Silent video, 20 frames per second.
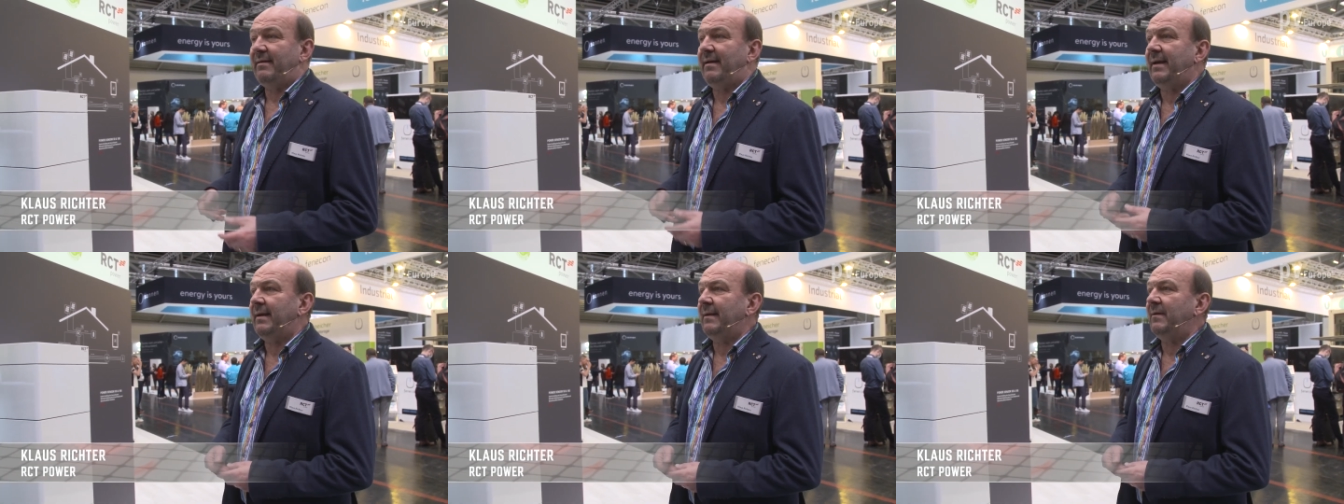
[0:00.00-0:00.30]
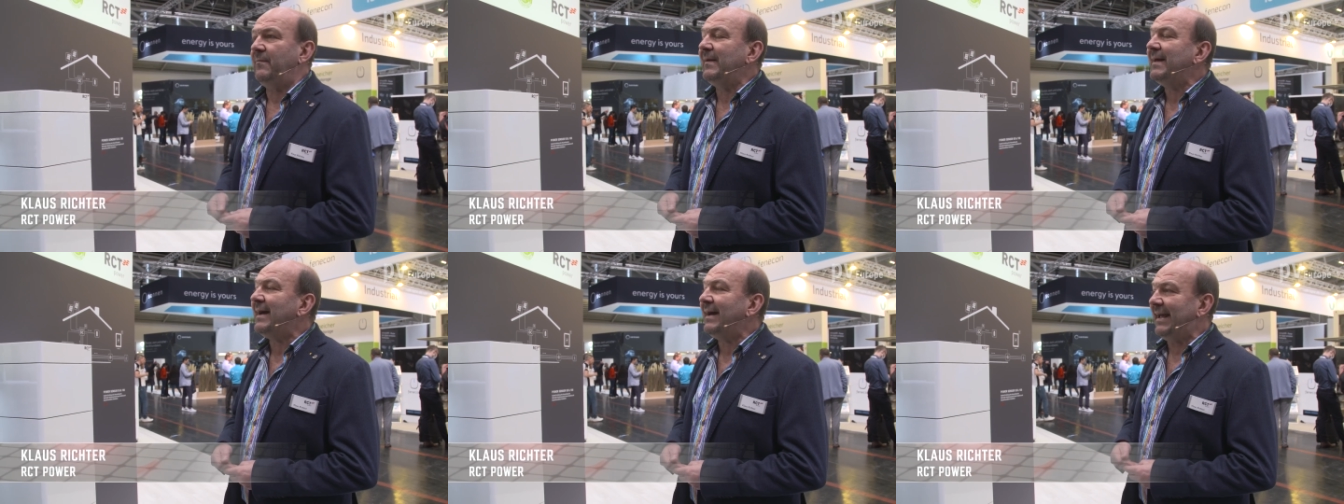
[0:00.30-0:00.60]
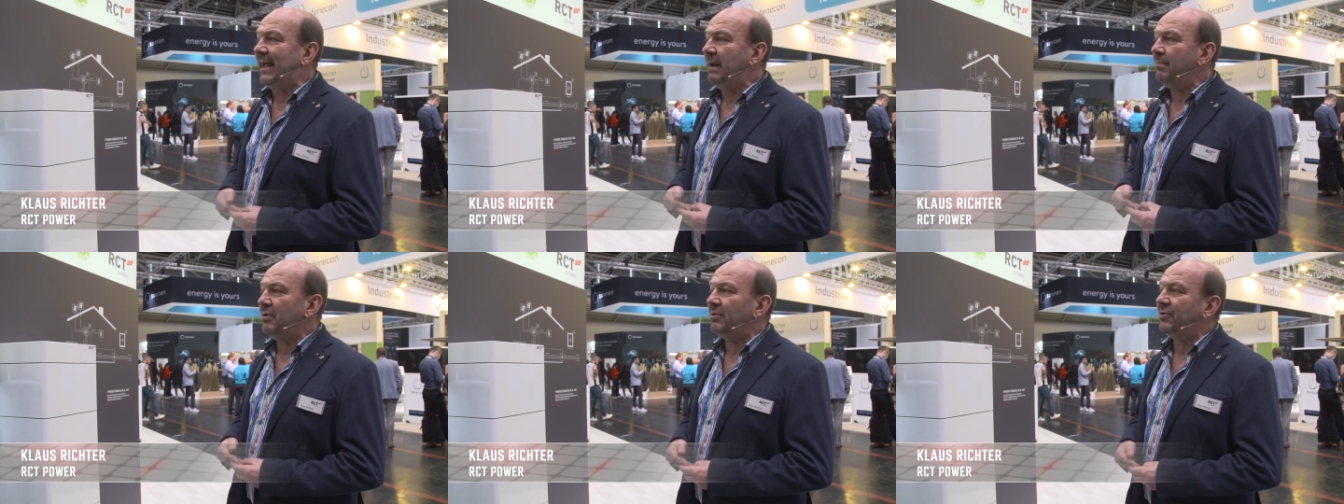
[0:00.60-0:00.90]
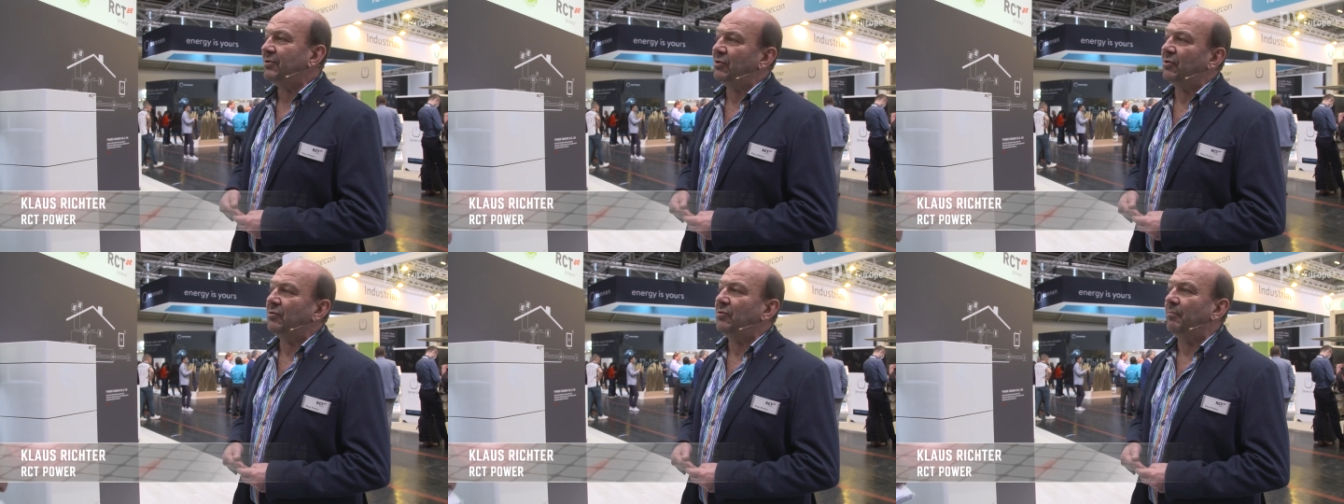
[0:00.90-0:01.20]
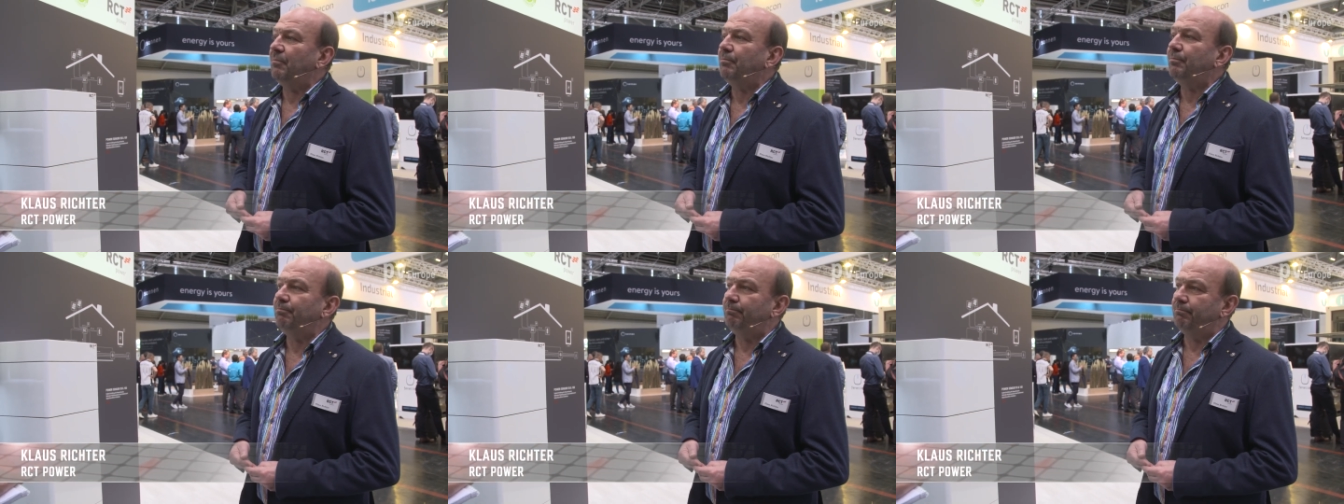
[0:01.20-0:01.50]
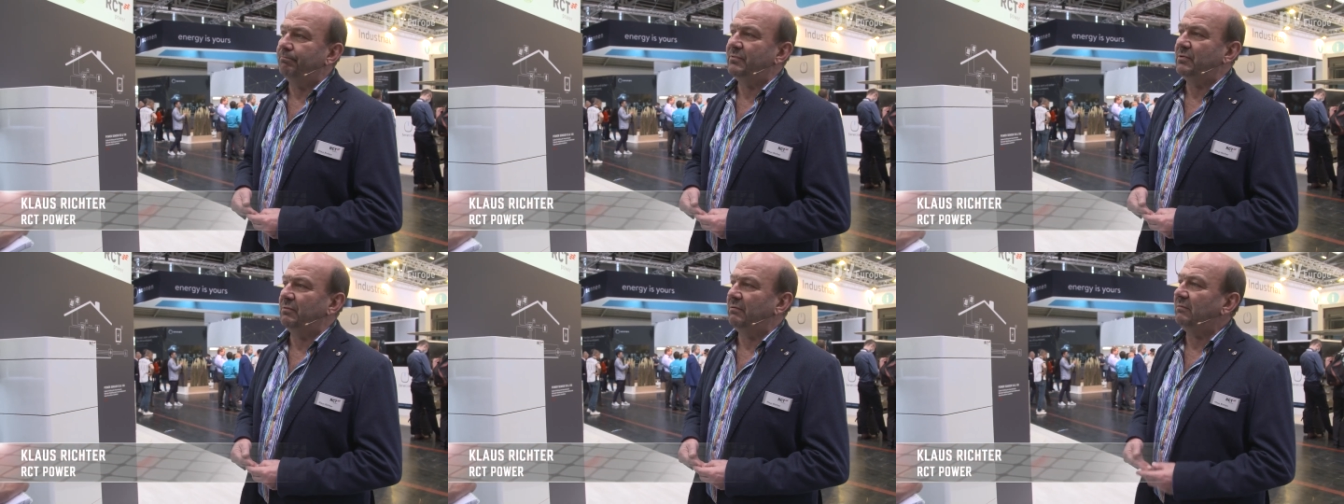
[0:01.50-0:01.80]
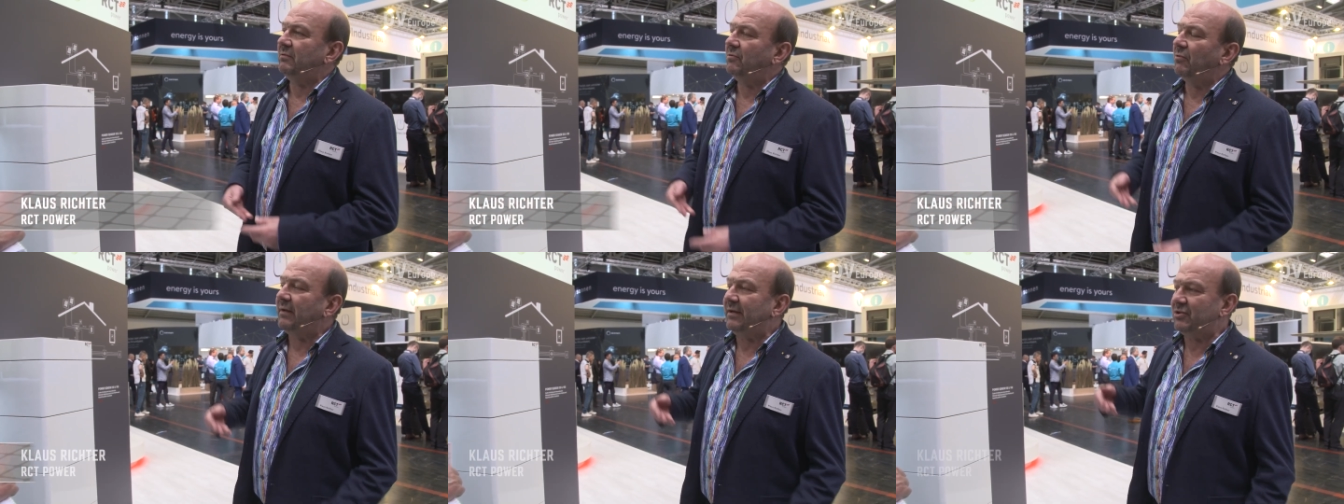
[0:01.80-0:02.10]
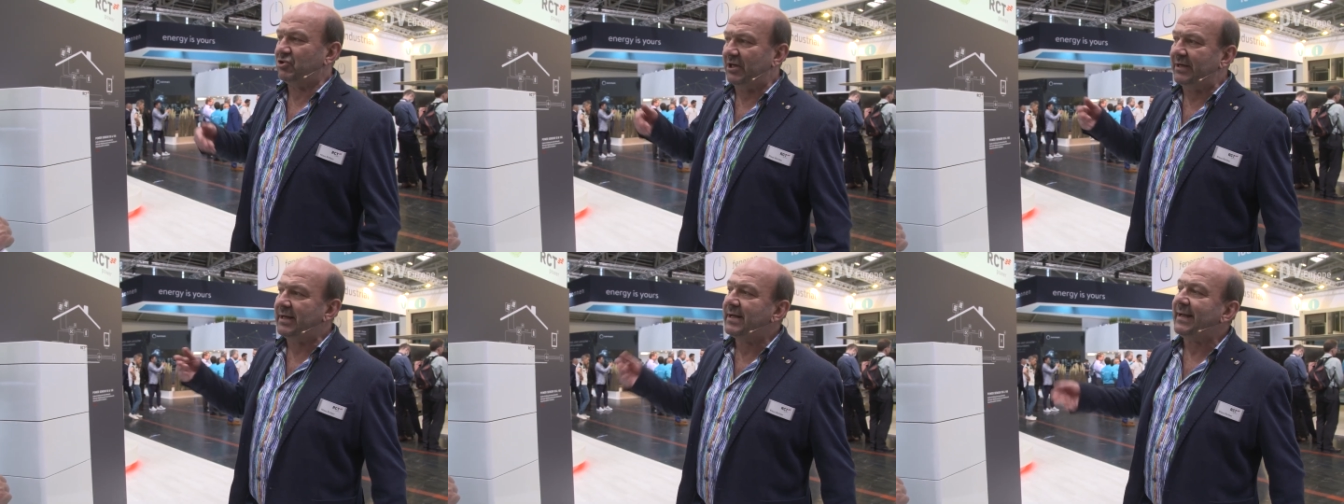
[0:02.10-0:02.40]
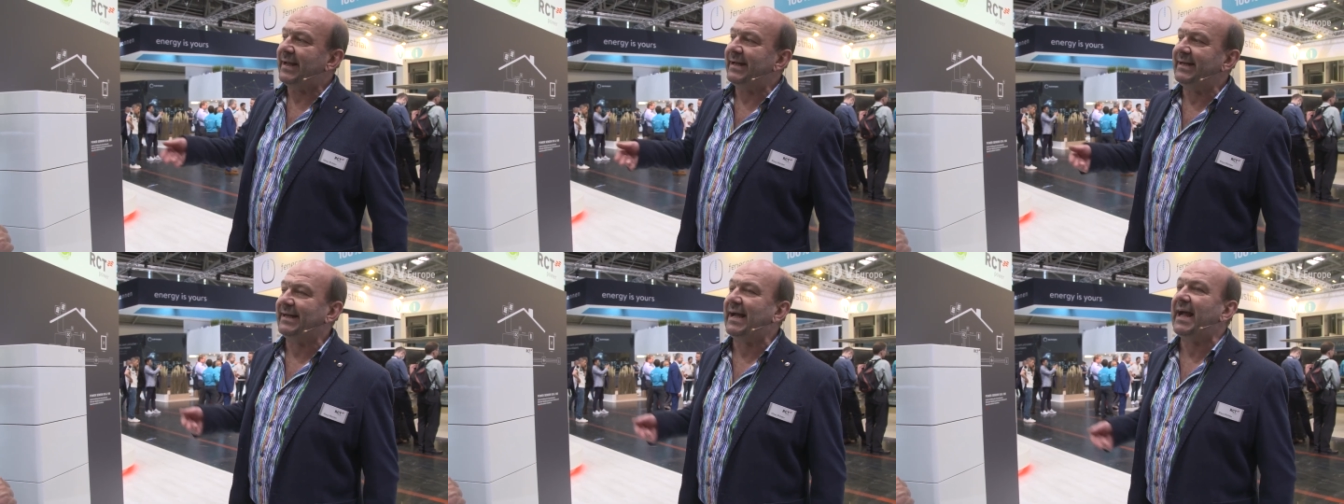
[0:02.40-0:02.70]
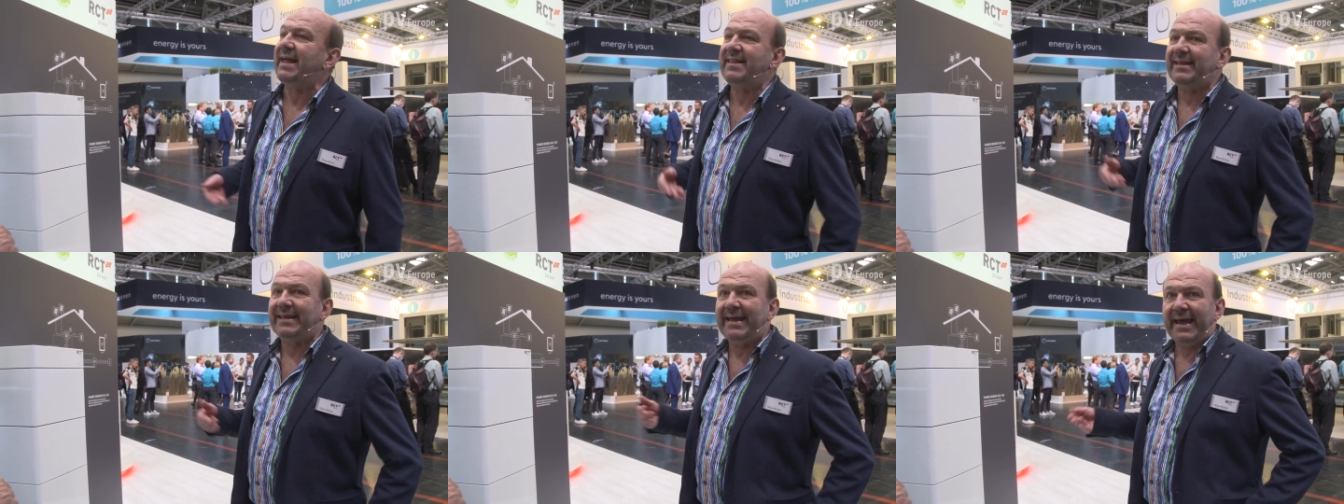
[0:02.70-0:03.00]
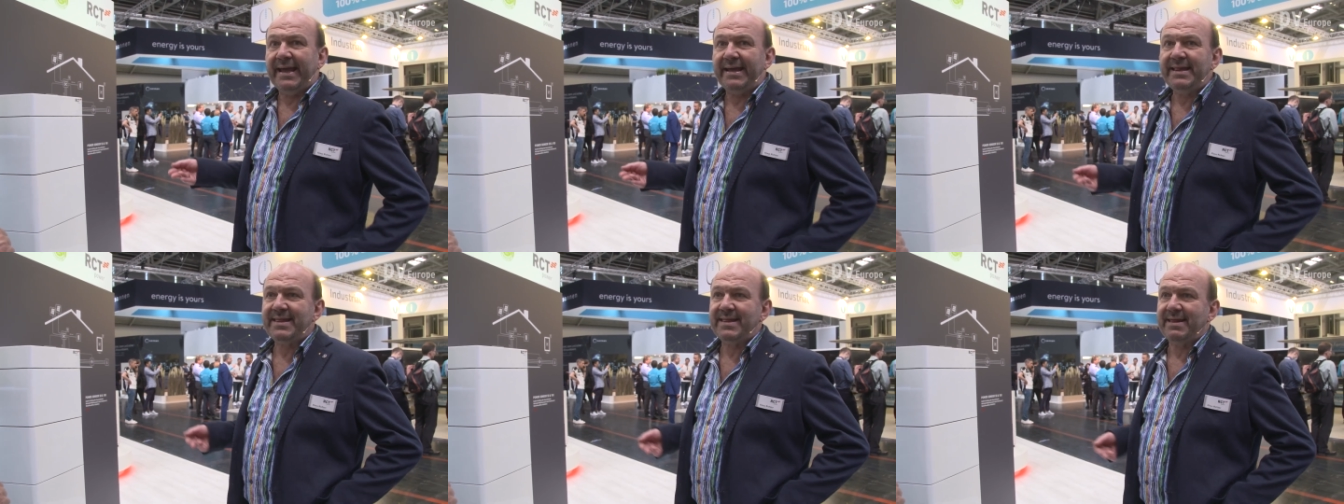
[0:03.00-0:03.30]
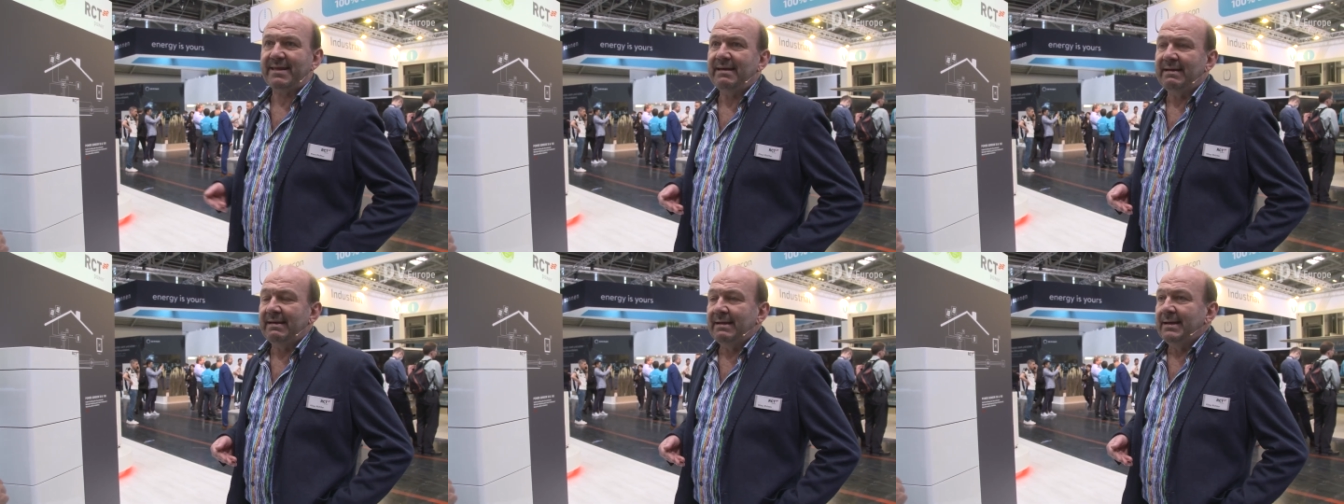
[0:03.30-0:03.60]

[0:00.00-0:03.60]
and we are able to, to, to, to generate cascades.